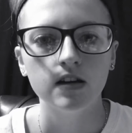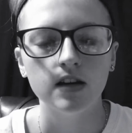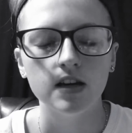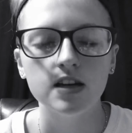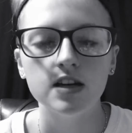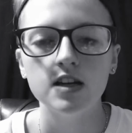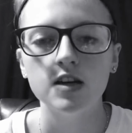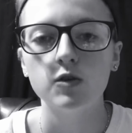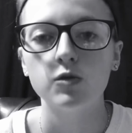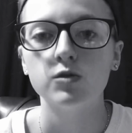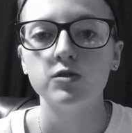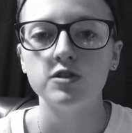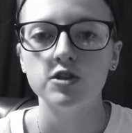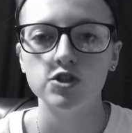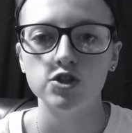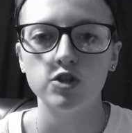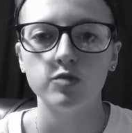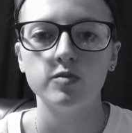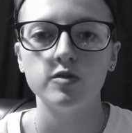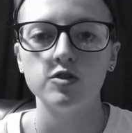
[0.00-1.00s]
an equal
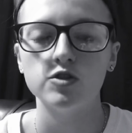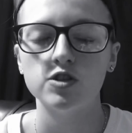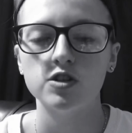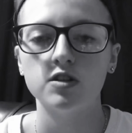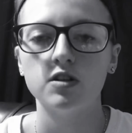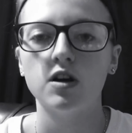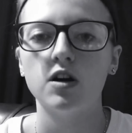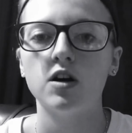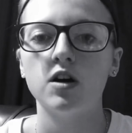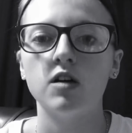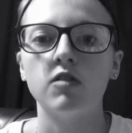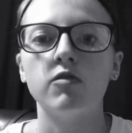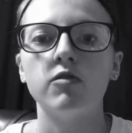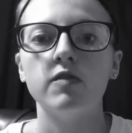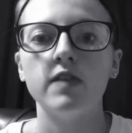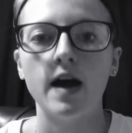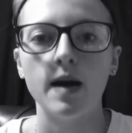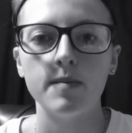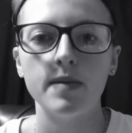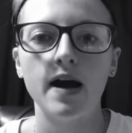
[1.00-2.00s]
distribution of
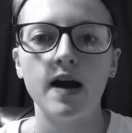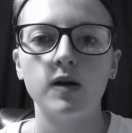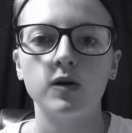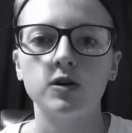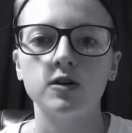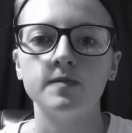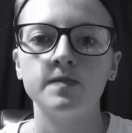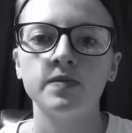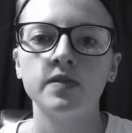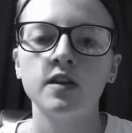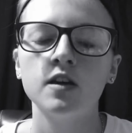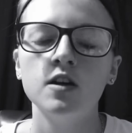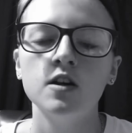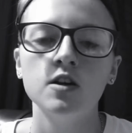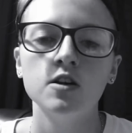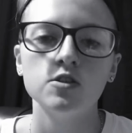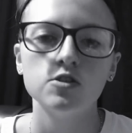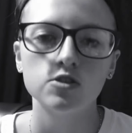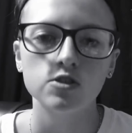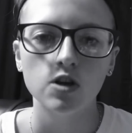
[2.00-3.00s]
that power.
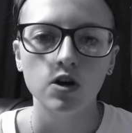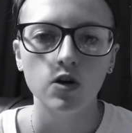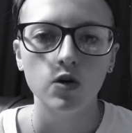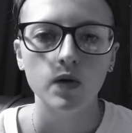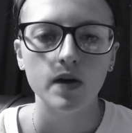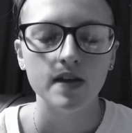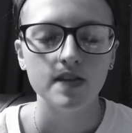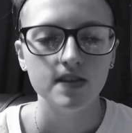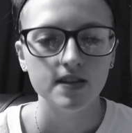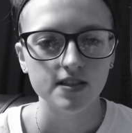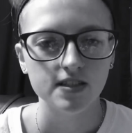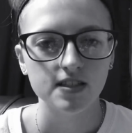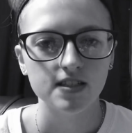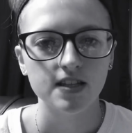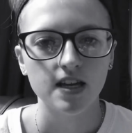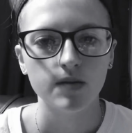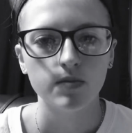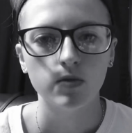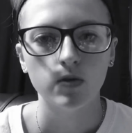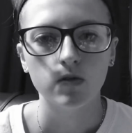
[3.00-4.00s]
So in this
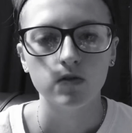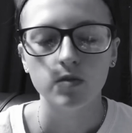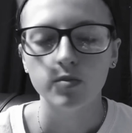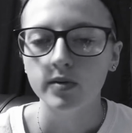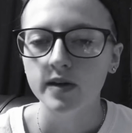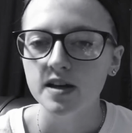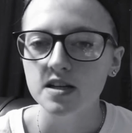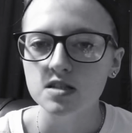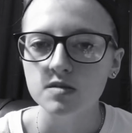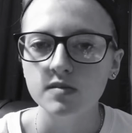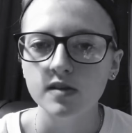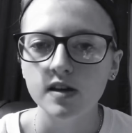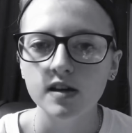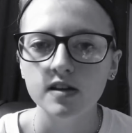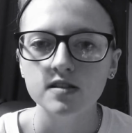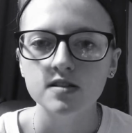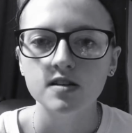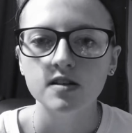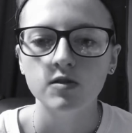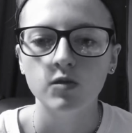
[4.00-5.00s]
example of the
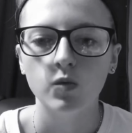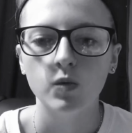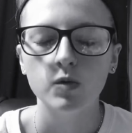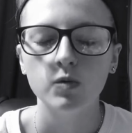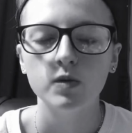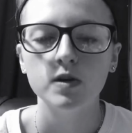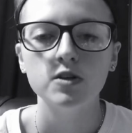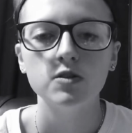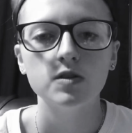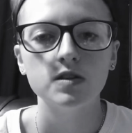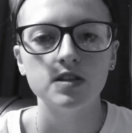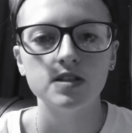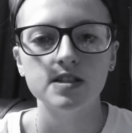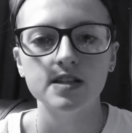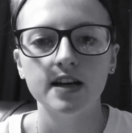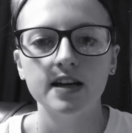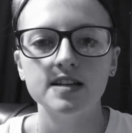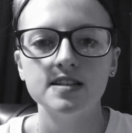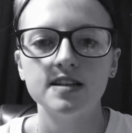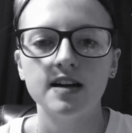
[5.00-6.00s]
placement, when we do it the
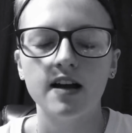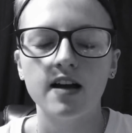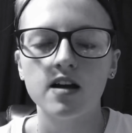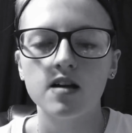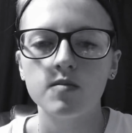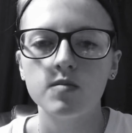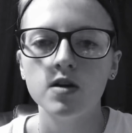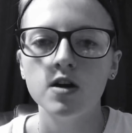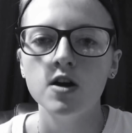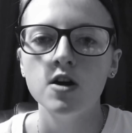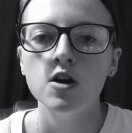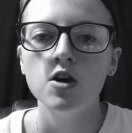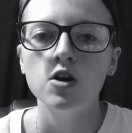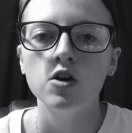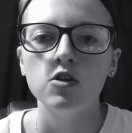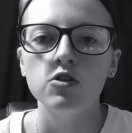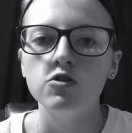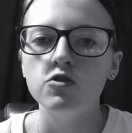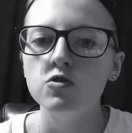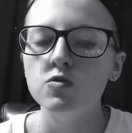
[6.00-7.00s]
second time,
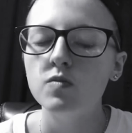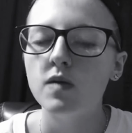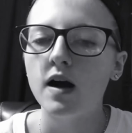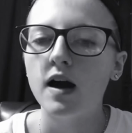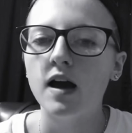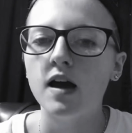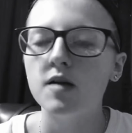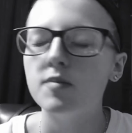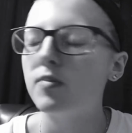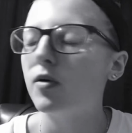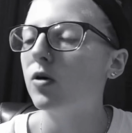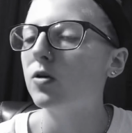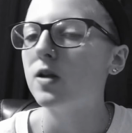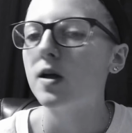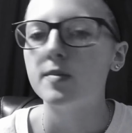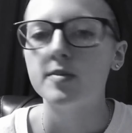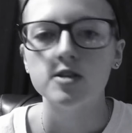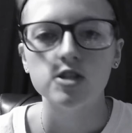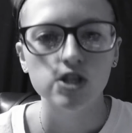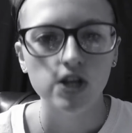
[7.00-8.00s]
you might pull
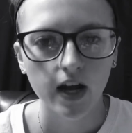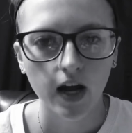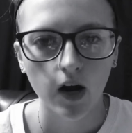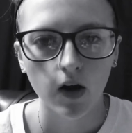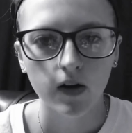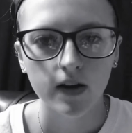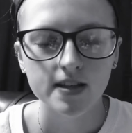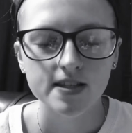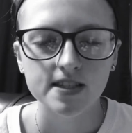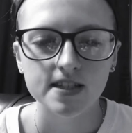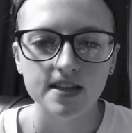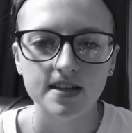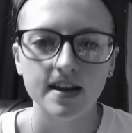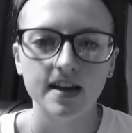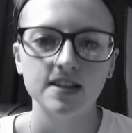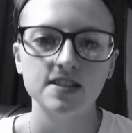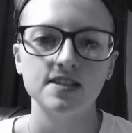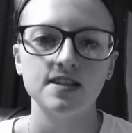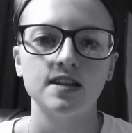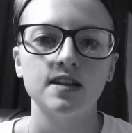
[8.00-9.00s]
up a chair and sit
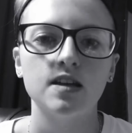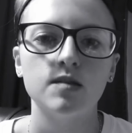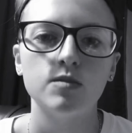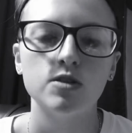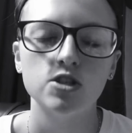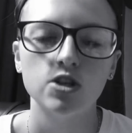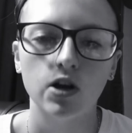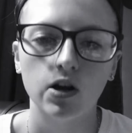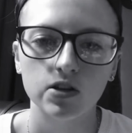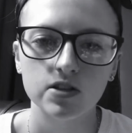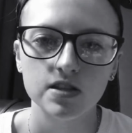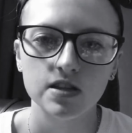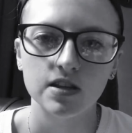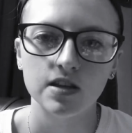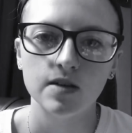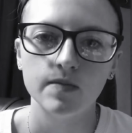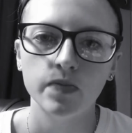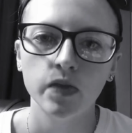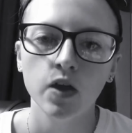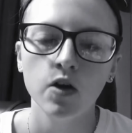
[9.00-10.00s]
next to them and talk to
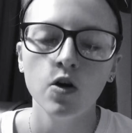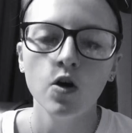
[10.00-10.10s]
them.